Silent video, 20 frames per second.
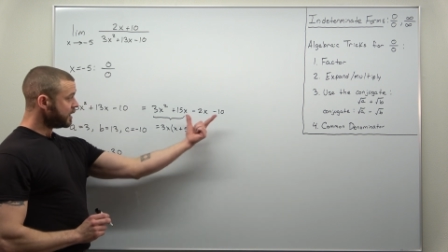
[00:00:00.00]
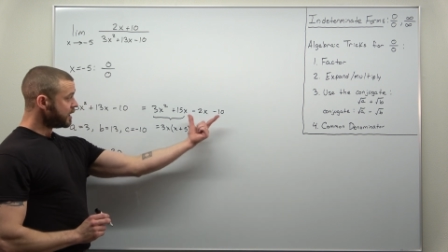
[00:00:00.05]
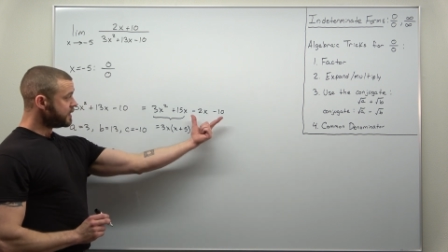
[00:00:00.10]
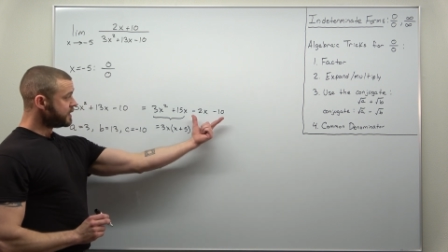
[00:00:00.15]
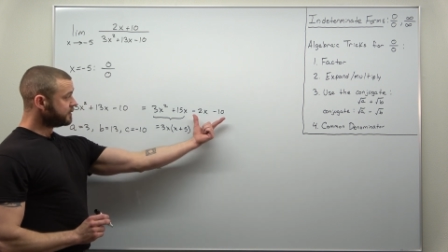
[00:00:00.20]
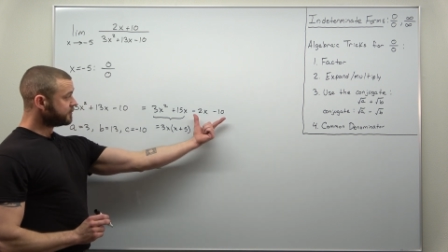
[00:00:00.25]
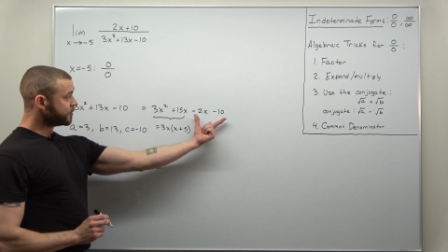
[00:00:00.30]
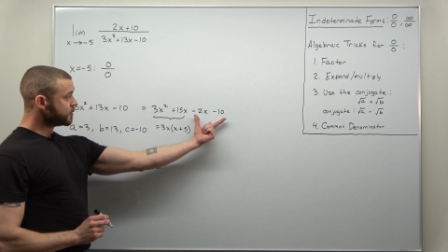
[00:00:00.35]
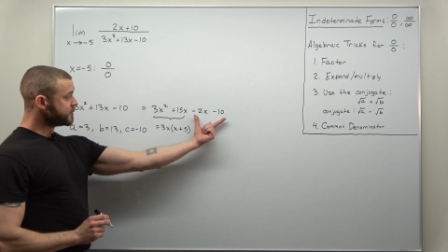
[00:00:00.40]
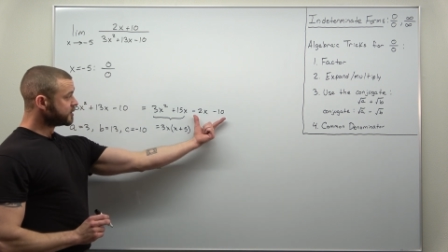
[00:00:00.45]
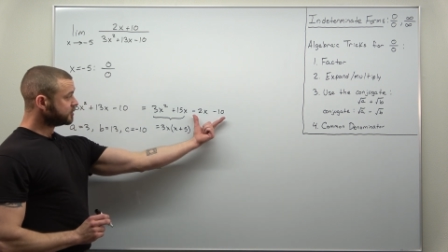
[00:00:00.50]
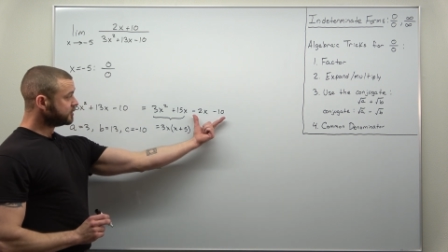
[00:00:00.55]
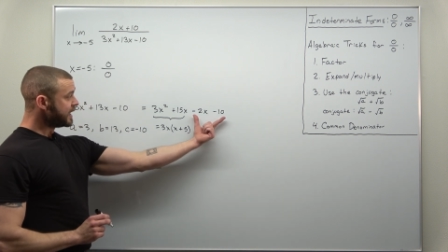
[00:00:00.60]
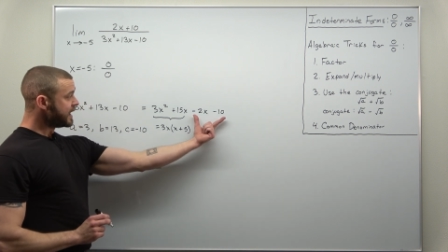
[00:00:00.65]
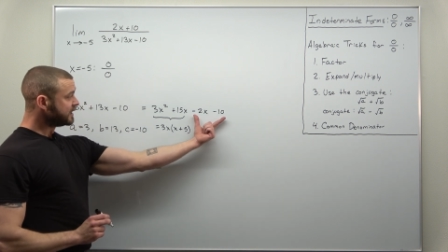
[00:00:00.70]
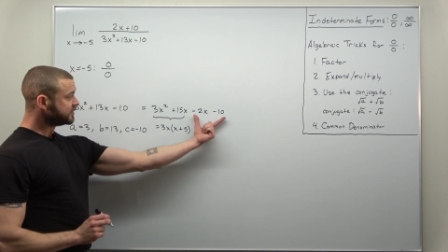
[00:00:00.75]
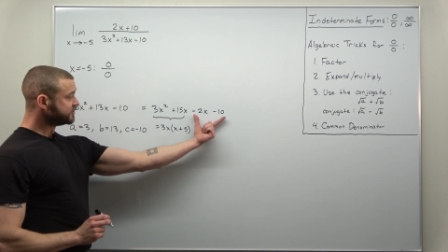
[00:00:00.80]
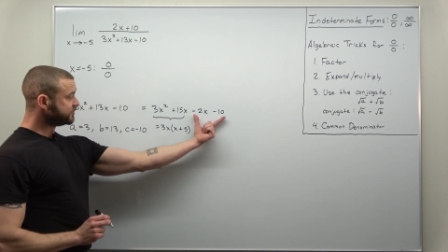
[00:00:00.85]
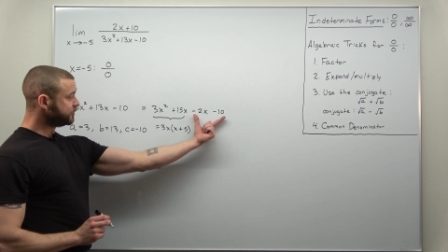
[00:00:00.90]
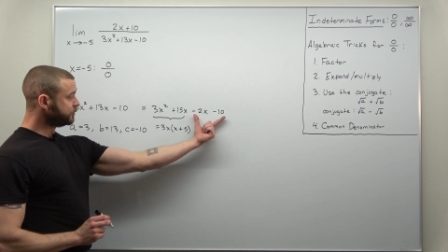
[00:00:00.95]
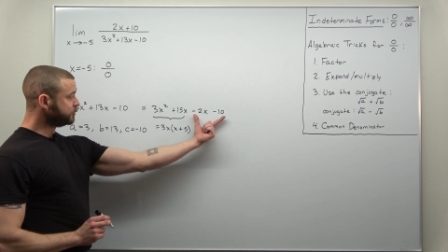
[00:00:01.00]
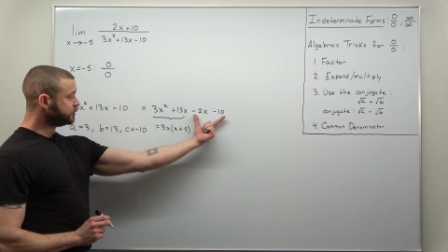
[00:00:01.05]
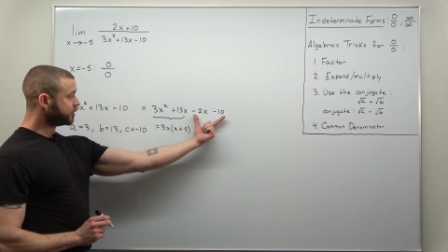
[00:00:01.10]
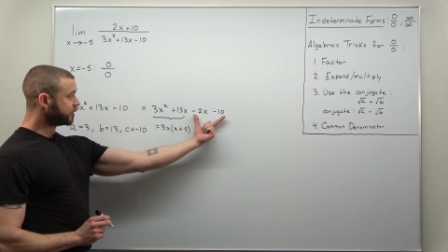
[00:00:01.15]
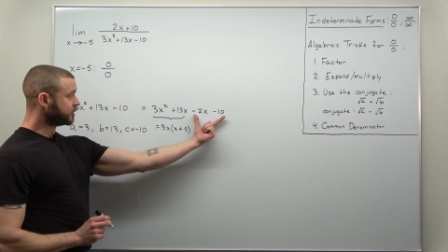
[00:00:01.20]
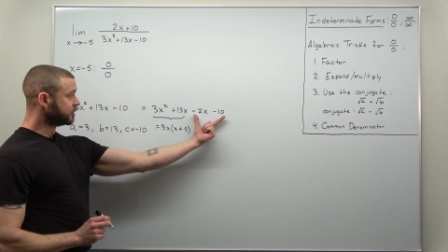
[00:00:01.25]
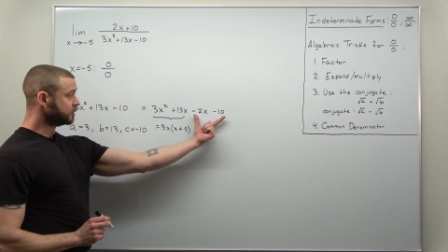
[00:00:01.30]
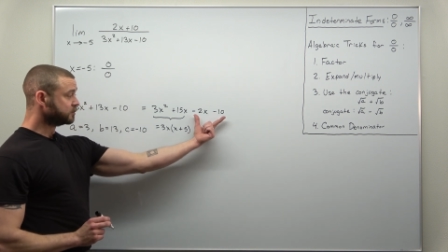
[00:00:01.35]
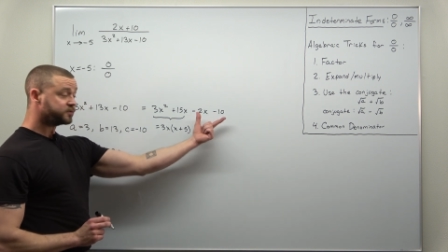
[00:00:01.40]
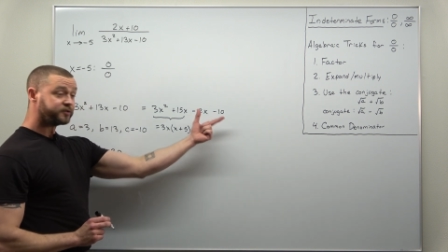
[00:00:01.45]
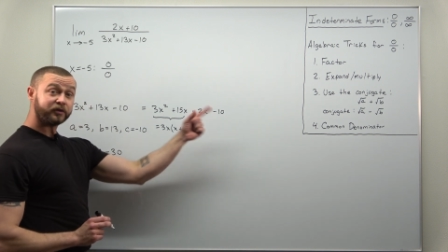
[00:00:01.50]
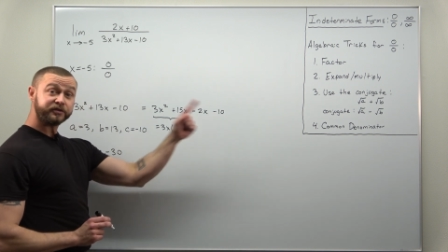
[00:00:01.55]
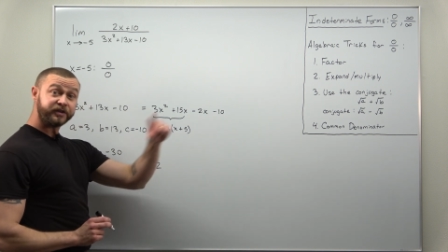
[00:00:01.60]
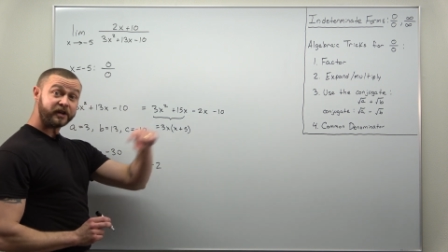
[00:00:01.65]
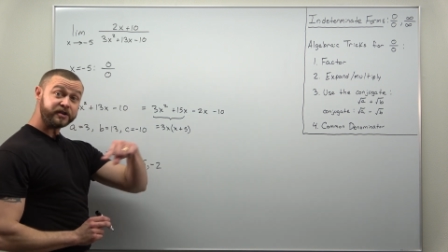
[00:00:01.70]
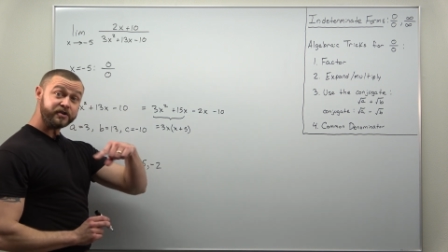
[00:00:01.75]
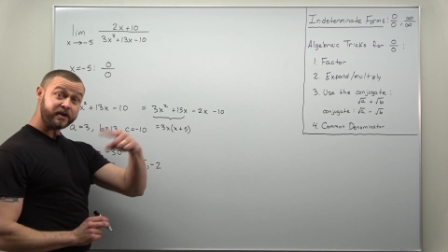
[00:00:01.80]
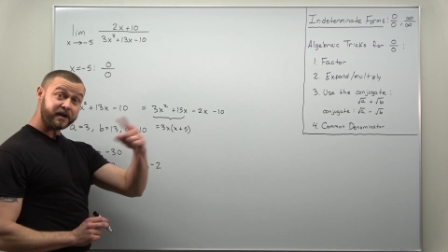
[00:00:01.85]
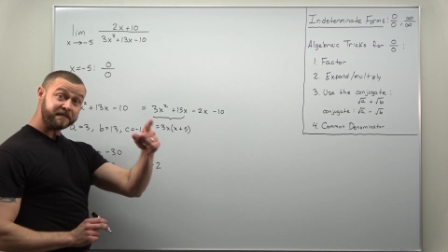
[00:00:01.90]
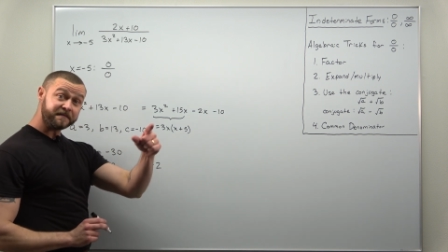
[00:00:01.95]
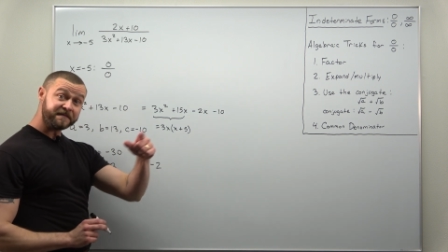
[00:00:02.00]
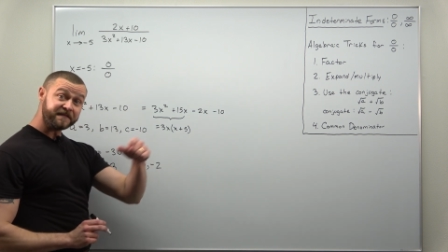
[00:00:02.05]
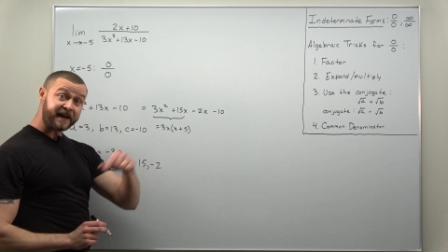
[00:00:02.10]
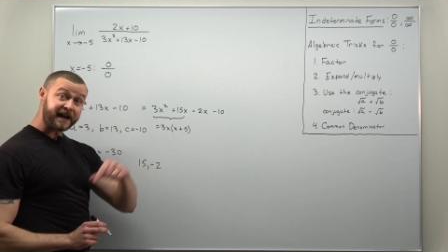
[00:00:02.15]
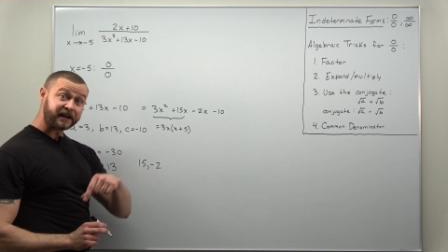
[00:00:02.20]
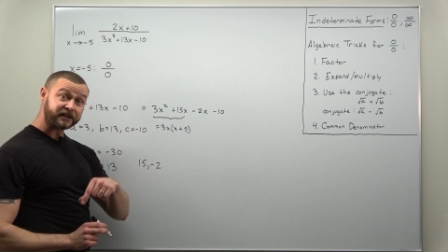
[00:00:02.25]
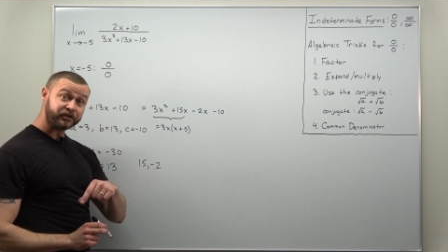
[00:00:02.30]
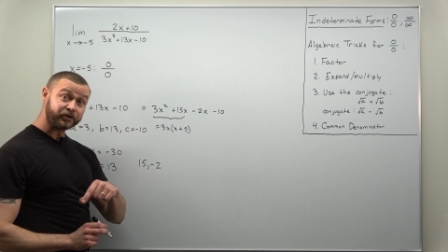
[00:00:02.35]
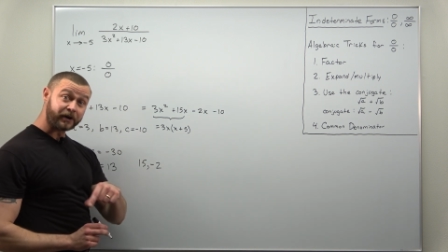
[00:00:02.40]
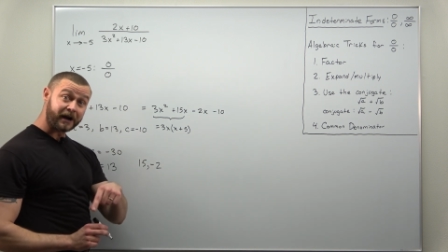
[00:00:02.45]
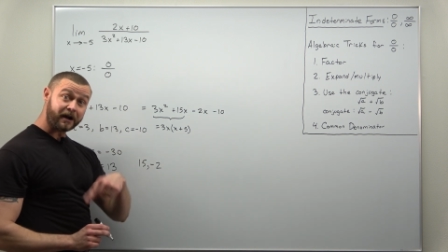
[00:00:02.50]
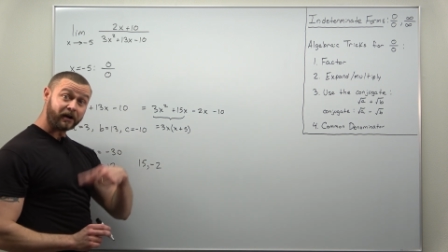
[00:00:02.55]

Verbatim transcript: And then from your last two terms, looks like you can factor